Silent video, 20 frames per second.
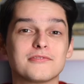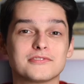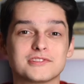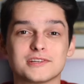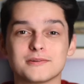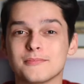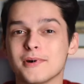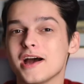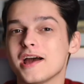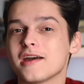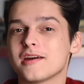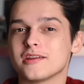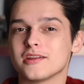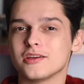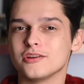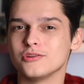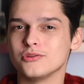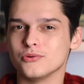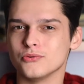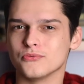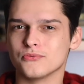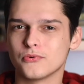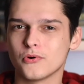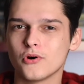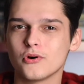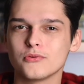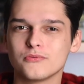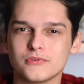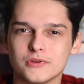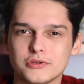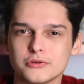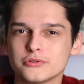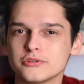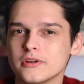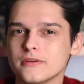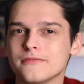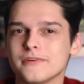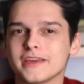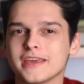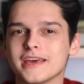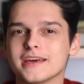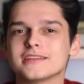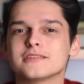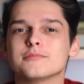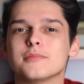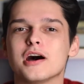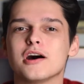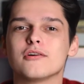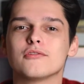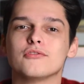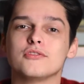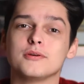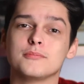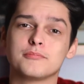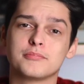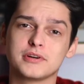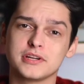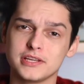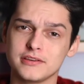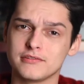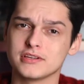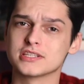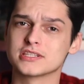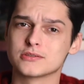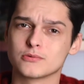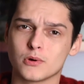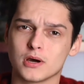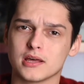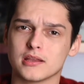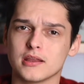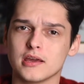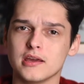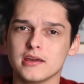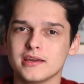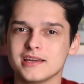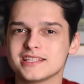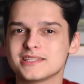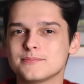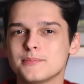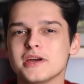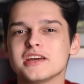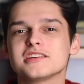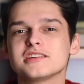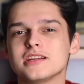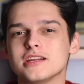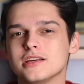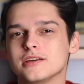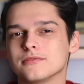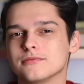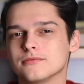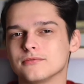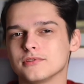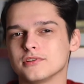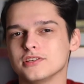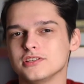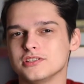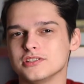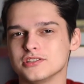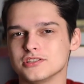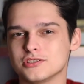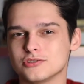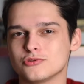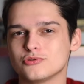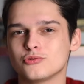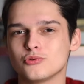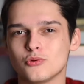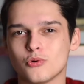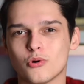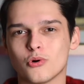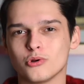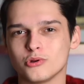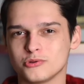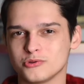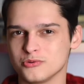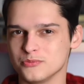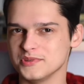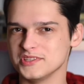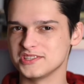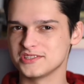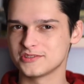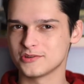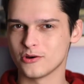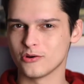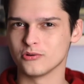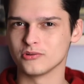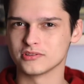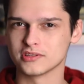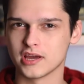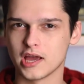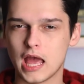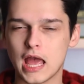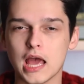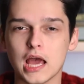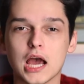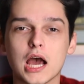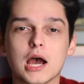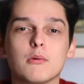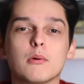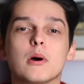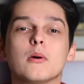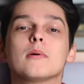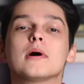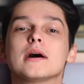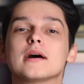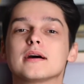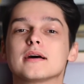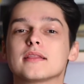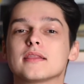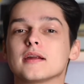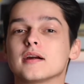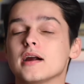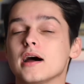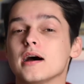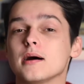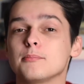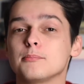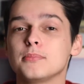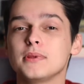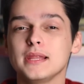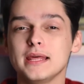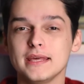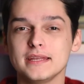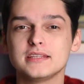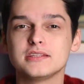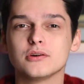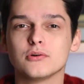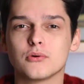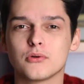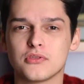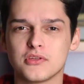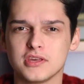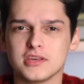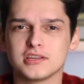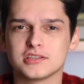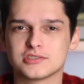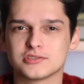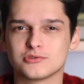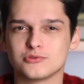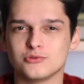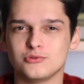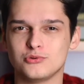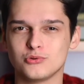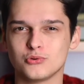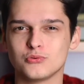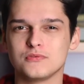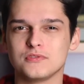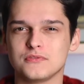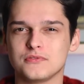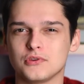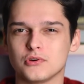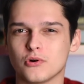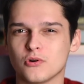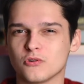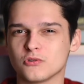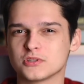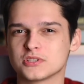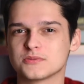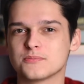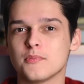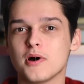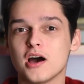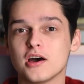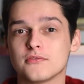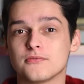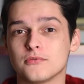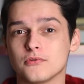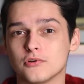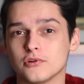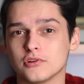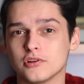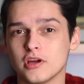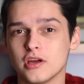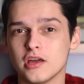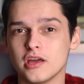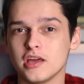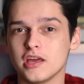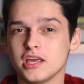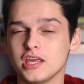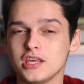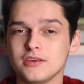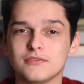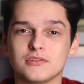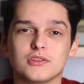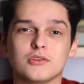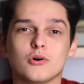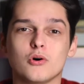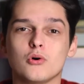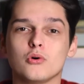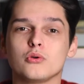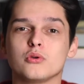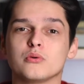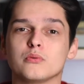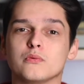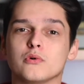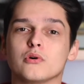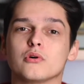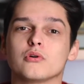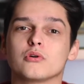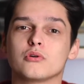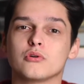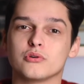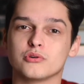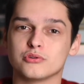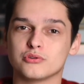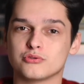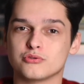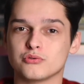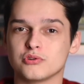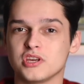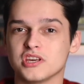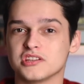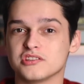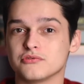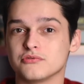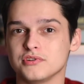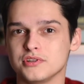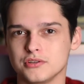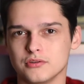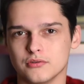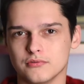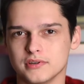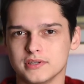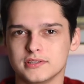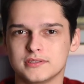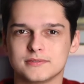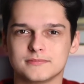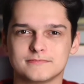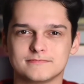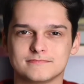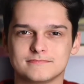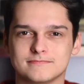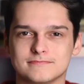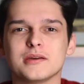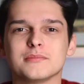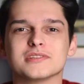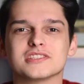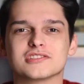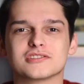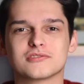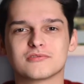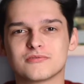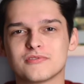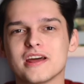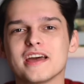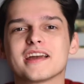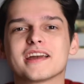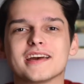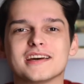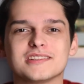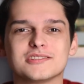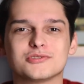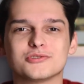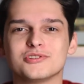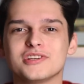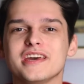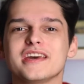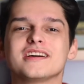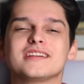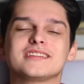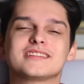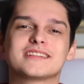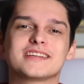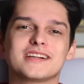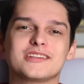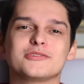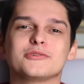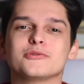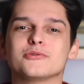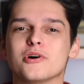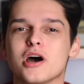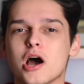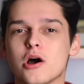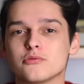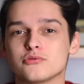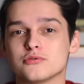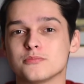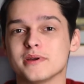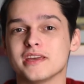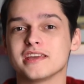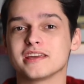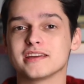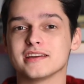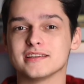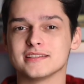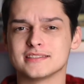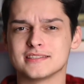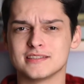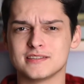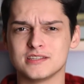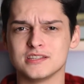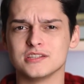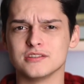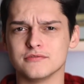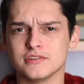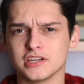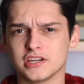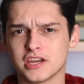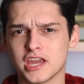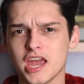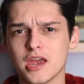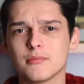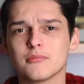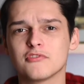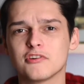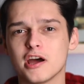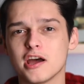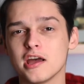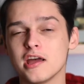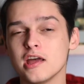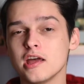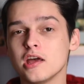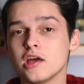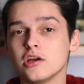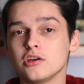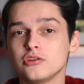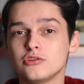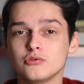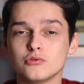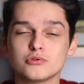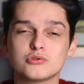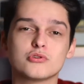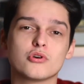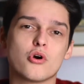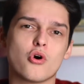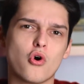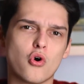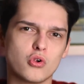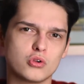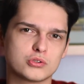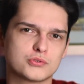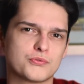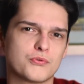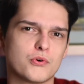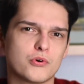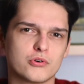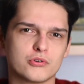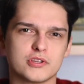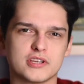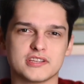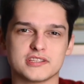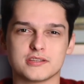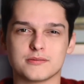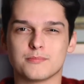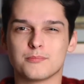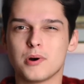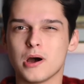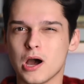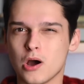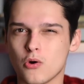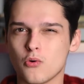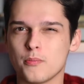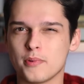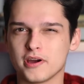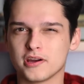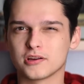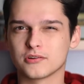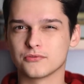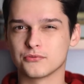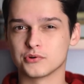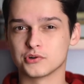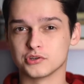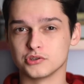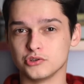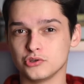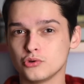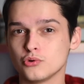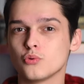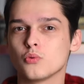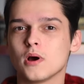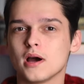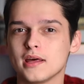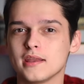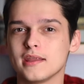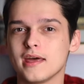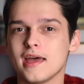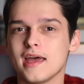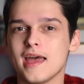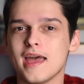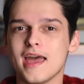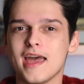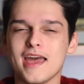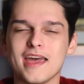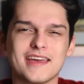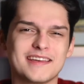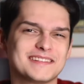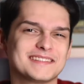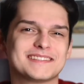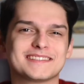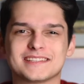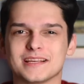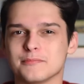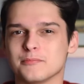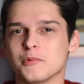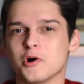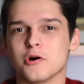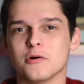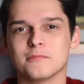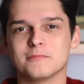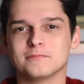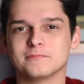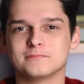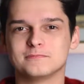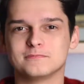After buying a new phone, we usually forget about the previous one, especially if it is too old to be sold. However, there are plenty of things to do with your old smartphone, even though you were going to get rid of it. My name is Greg, and today I'll tell you how to make a CCTV camera, use your old phone as a power bank for a new one, and some more.